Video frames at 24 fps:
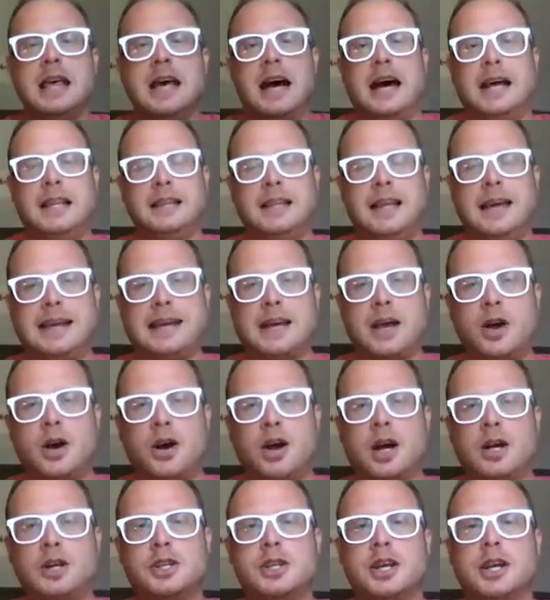I like how
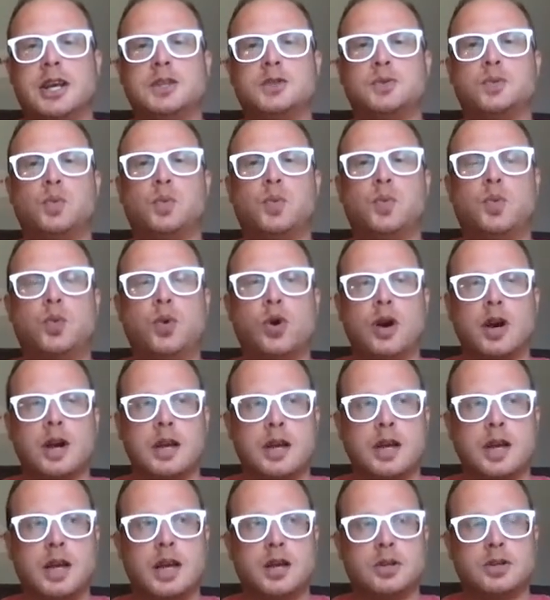RJ is
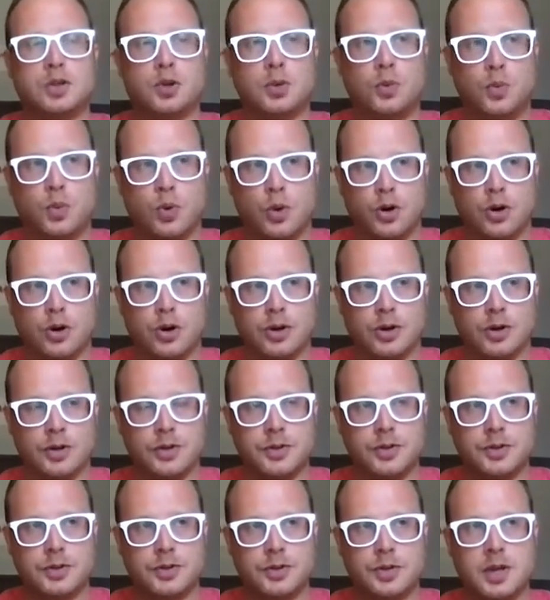working
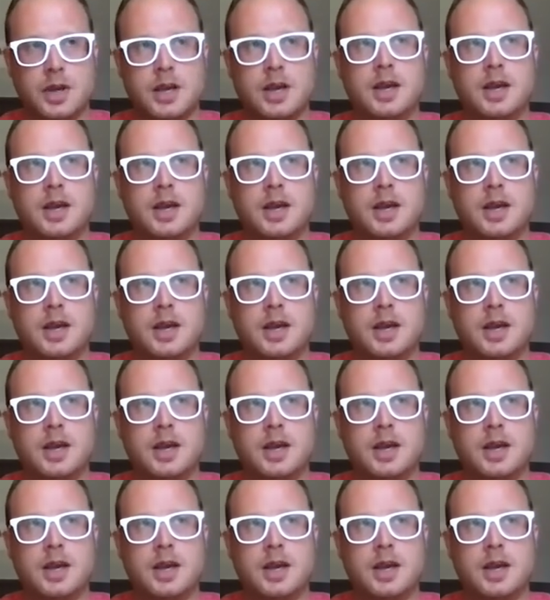towards